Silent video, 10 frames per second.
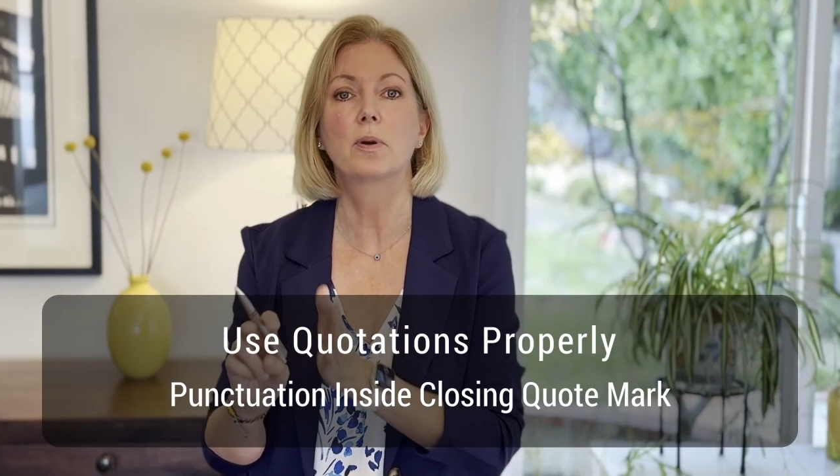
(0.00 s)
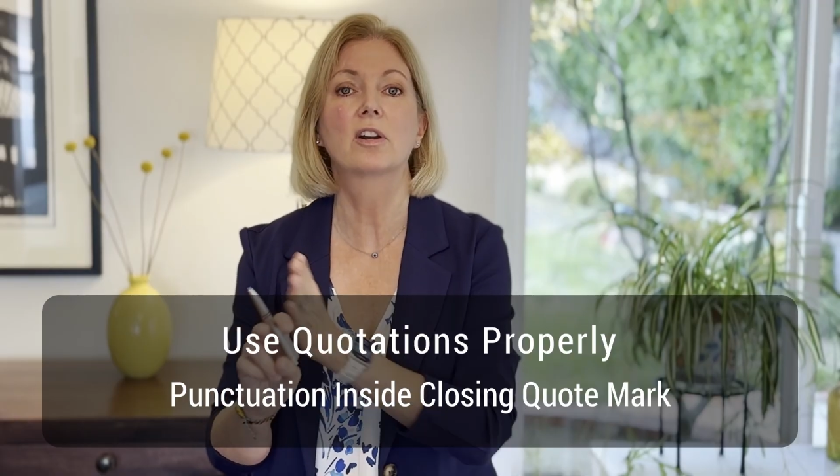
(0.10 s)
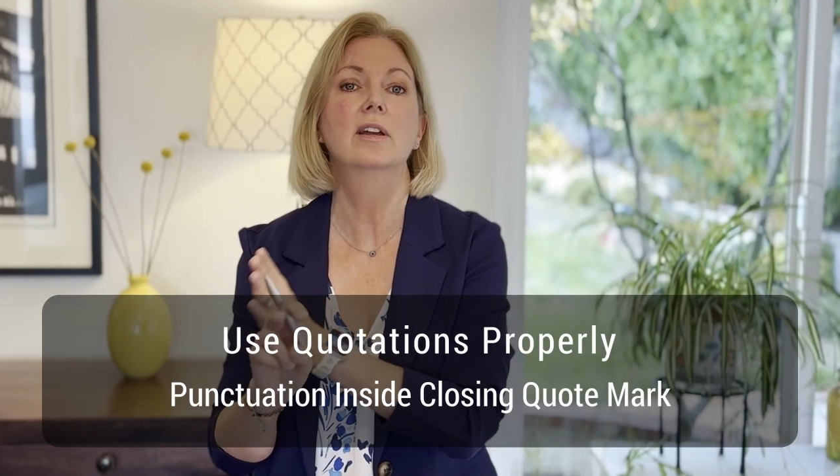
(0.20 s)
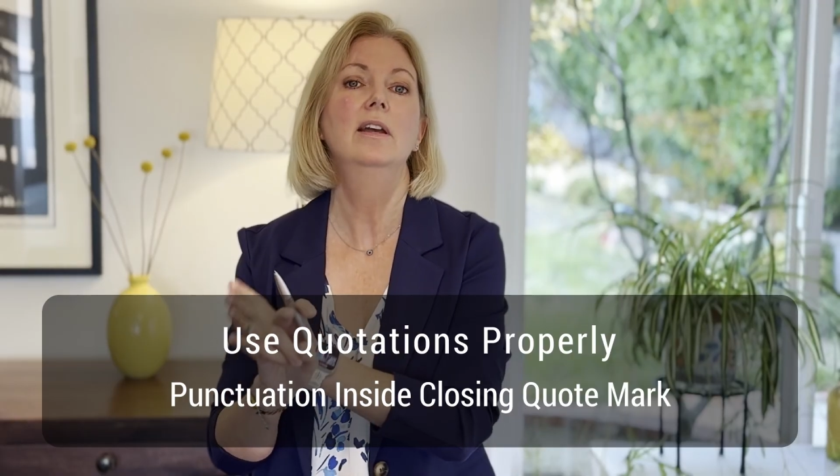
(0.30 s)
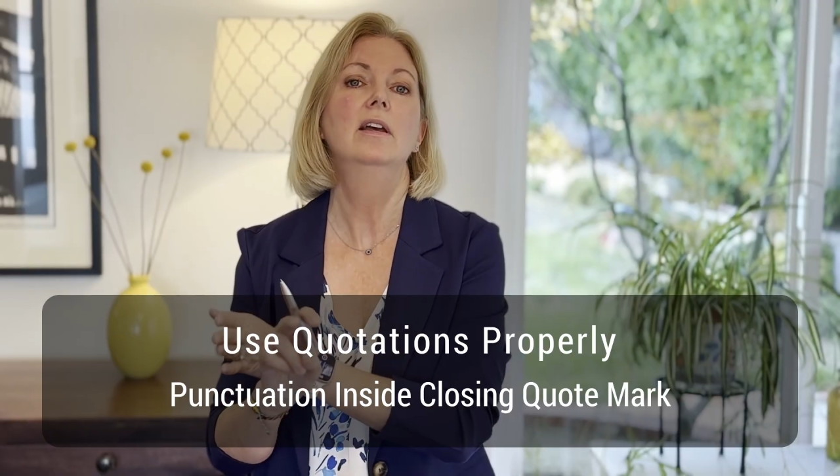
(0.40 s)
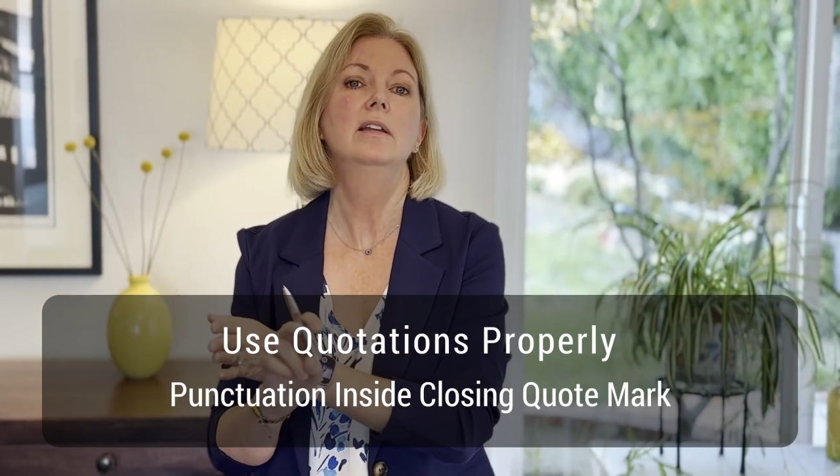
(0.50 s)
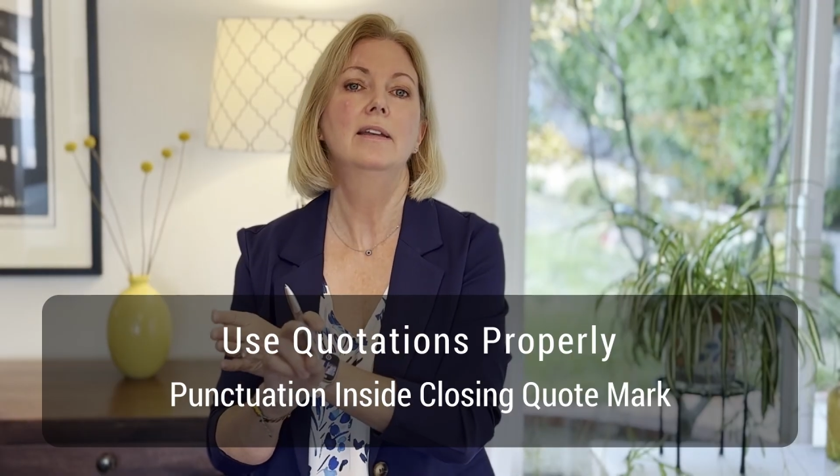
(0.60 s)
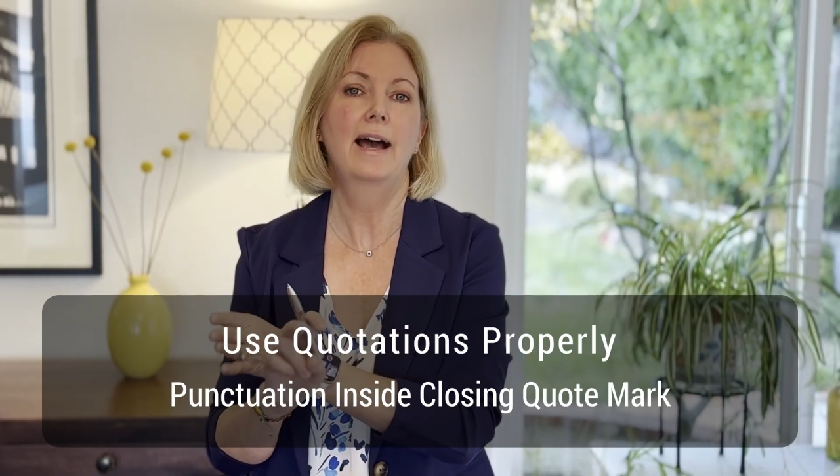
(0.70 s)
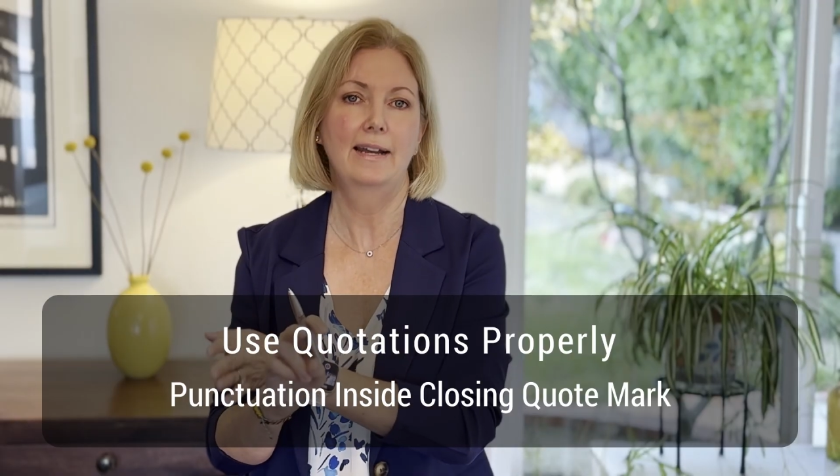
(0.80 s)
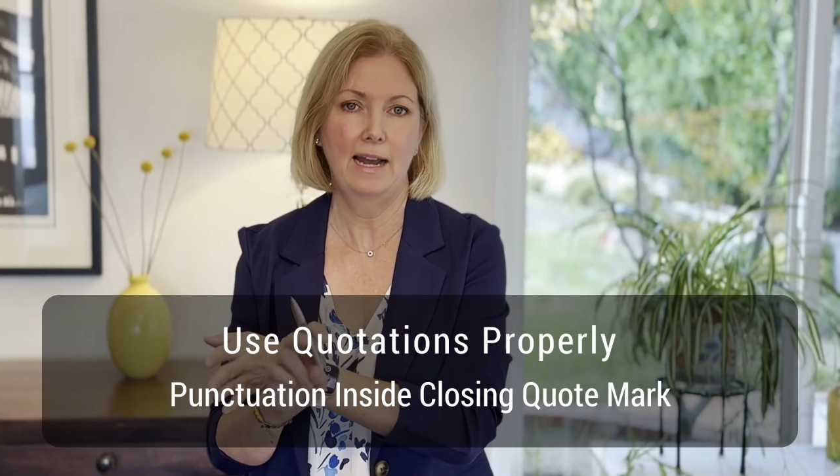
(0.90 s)
mark,
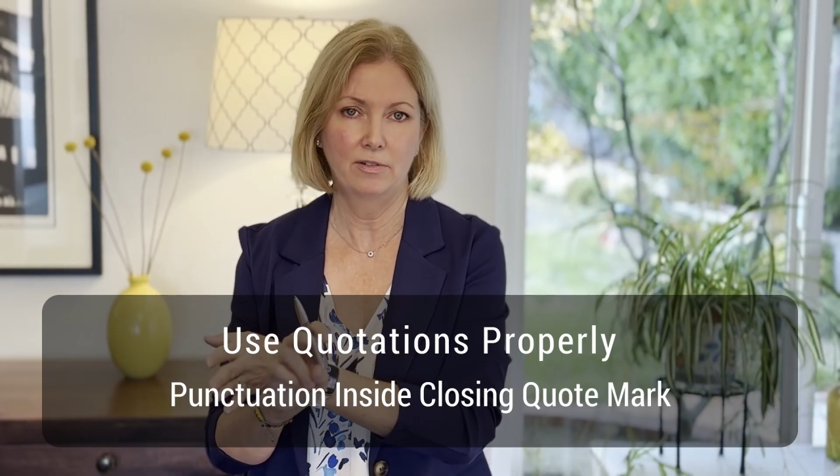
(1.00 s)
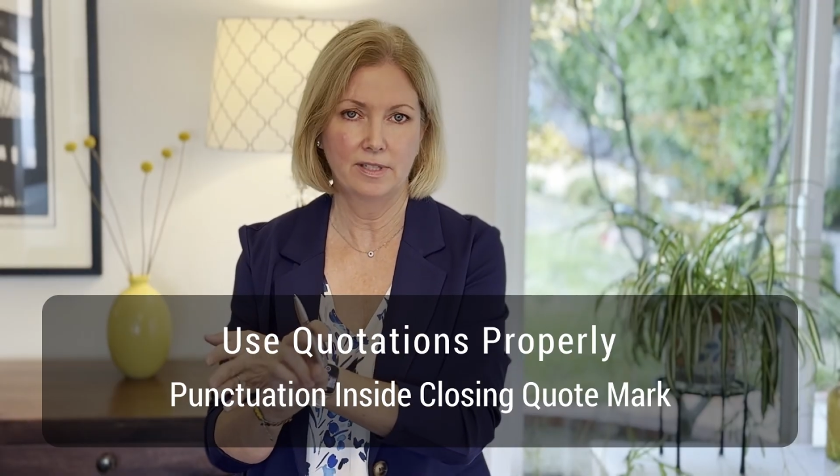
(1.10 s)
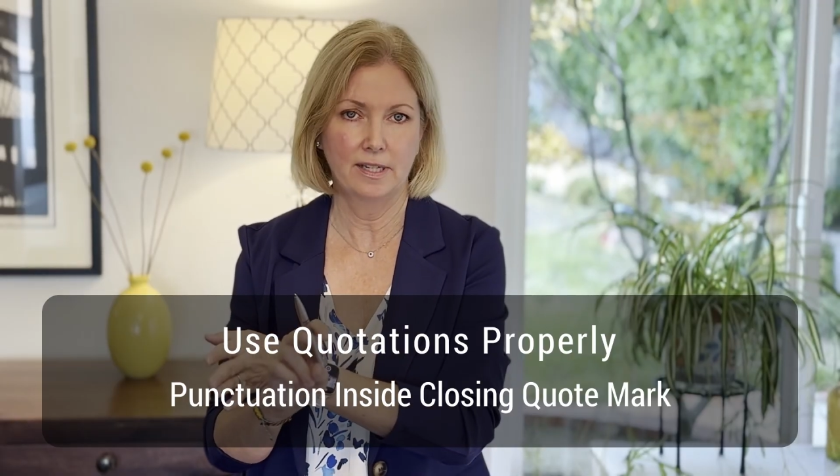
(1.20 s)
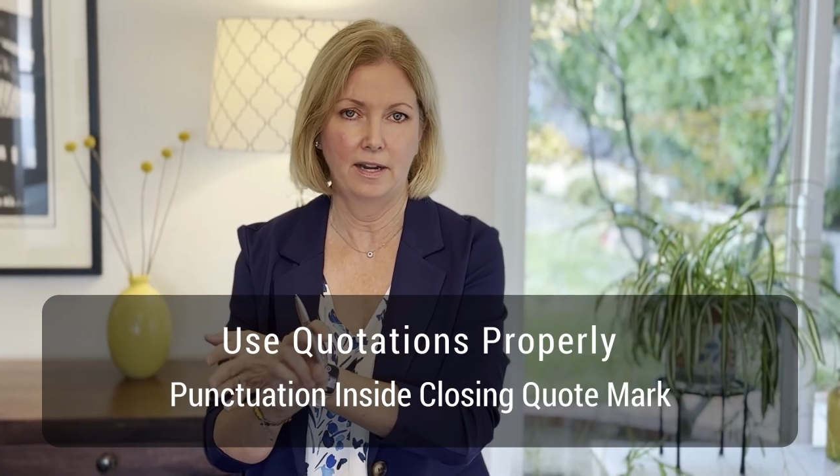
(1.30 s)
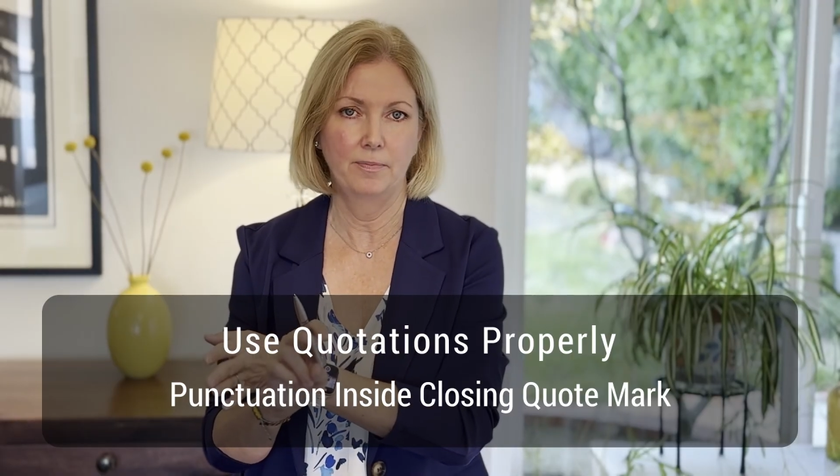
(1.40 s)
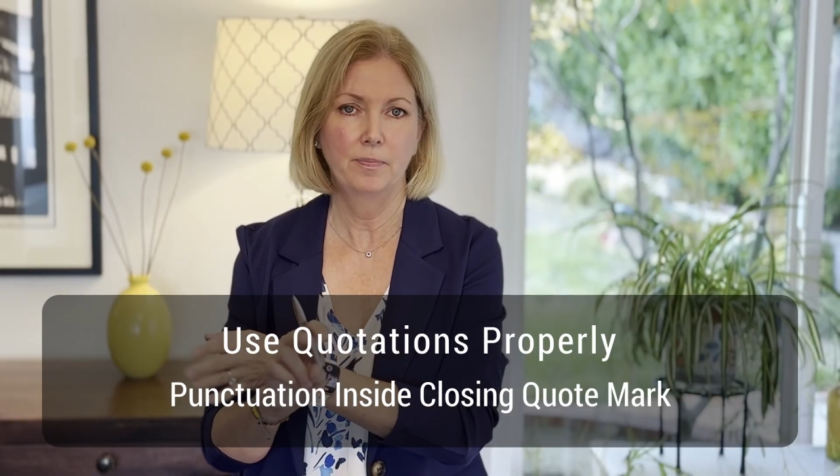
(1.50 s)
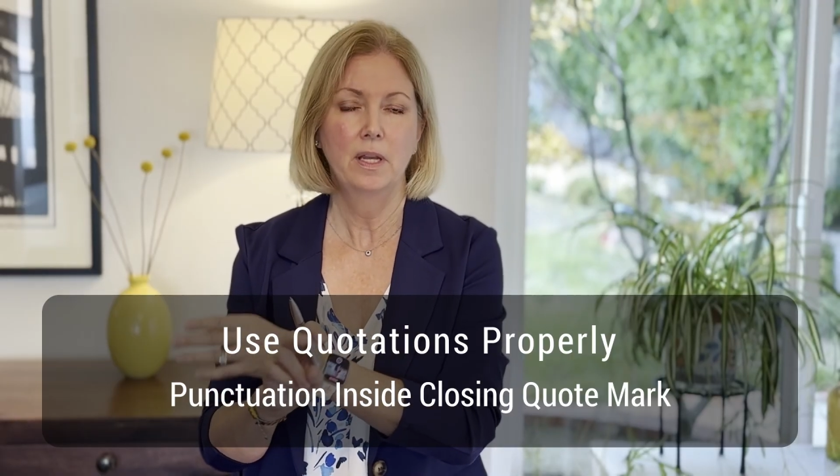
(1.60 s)
not outside.